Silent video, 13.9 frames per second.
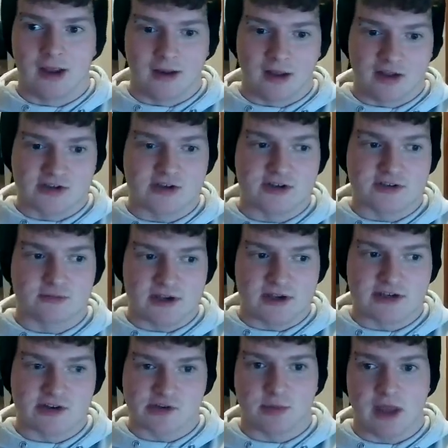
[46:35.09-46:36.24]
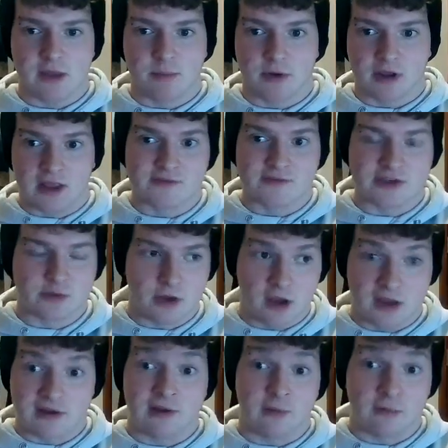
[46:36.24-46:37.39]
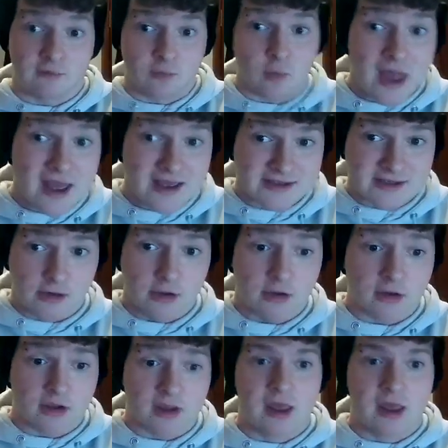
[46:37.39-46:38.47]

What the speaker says: Like, just because a research paper gives you an idea of where to look,